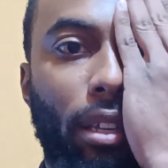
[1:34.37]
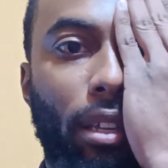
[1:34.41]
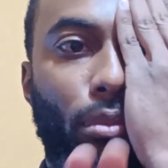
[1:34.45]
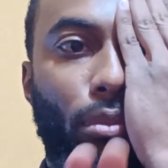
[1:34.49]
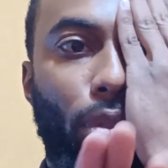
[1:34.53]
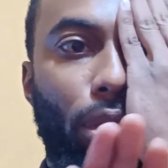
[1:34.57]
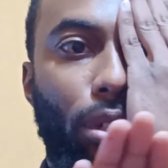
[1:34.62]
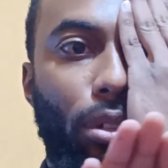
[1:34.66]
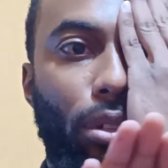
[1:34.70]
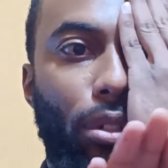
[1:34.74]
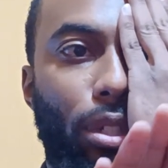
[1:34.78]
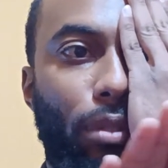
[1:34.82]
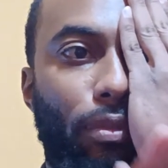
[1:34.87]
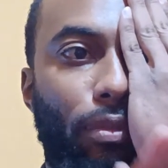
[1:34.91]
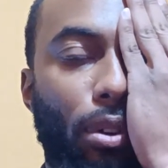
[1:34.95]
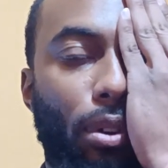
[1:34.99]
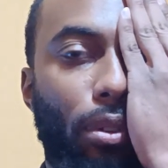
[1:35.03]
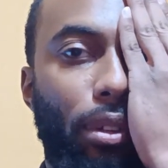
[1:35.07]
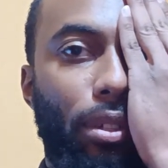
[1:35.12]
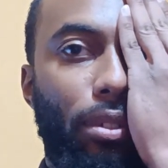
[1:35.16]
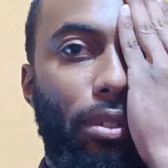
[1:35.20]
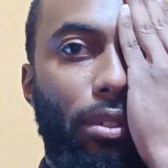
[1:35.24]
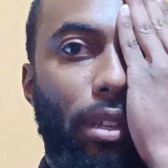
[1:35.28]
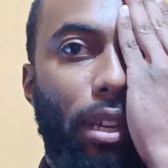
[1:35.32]
When you're
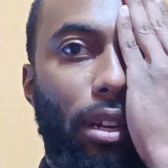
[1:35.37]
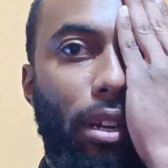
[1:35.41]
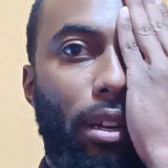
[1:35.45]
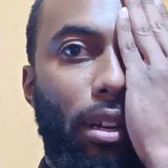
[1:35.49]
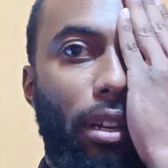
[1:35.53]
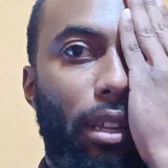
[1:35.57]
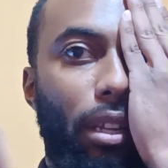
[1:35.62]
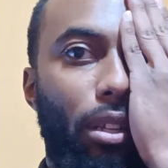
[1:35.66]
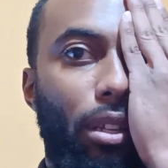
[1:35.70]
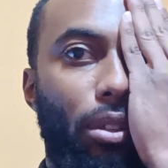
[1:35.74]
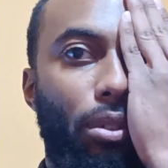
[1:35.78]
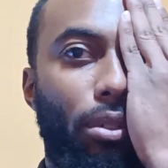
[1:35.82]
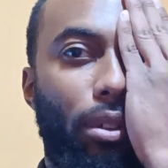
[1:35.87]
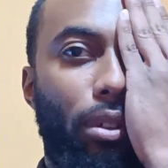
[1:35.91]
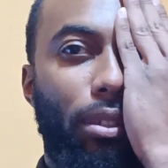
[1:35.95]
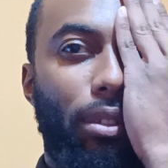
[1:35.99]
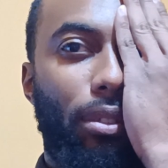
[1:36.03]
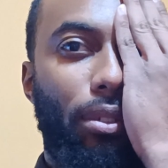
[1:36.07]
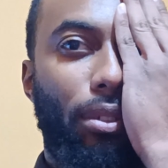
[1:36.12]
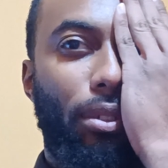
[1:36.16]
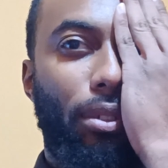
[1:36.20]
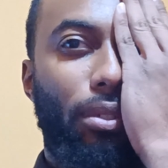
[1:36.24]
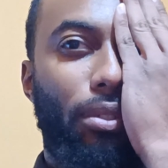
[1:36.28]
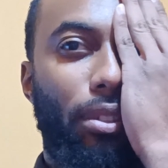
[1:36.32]
focused in on it and you can
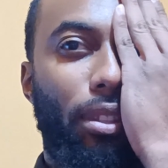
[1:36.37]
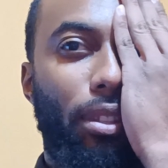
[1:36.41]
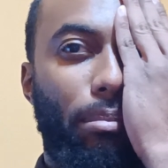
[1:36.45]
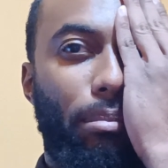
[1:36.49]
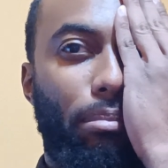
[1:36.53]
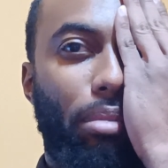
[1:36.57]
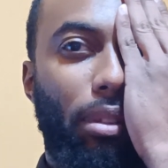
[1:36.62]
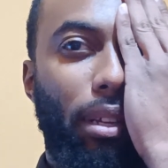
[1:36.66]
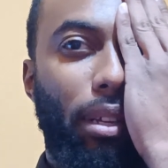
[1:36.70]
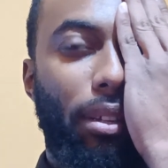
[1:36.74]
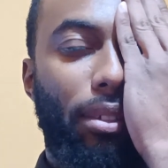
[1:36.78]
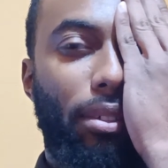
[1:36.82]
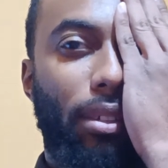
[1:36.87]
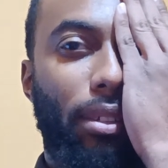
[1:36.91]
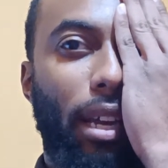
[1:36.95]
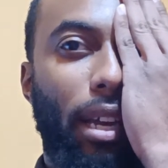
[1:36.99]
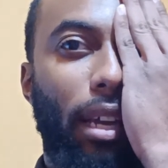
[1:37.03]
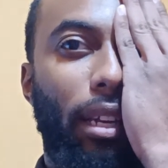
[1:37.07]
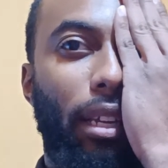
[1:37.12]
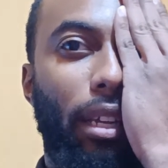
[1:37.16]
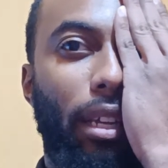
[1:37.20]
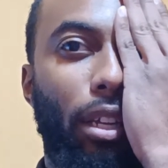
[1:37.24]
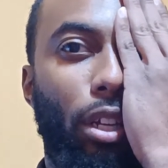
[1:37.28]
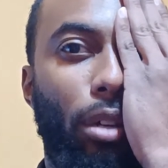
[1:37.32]
still see the plus
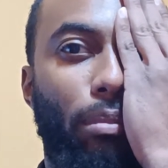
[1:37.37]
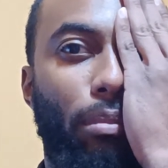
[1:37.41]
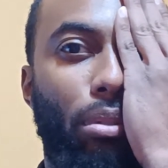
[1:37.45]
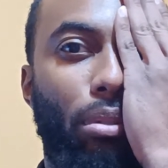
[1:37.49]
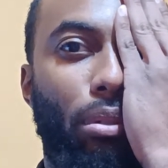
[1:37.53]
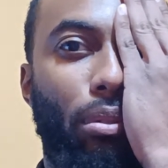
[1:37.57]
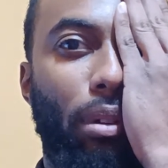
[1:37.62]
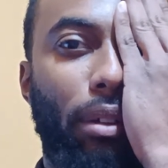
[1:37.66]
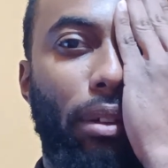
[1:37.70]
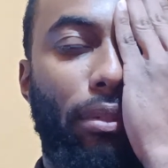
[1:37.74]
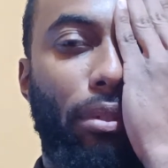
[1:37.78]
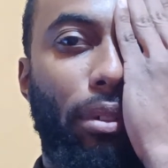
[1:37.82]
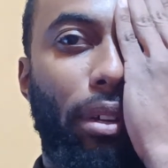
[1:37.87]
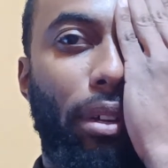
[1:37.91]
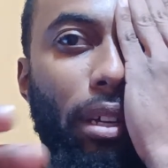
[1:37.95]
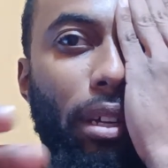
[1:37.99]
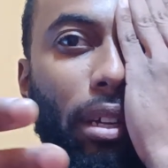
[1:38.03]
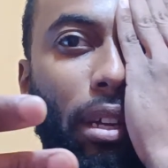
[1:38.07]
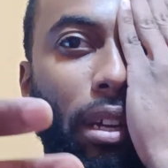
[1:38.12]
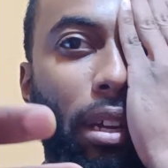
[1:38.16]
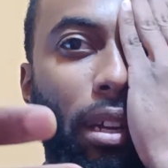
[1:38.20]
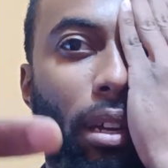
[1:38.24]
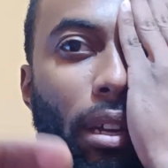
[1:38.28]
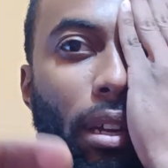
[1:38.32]
sign in your periphery,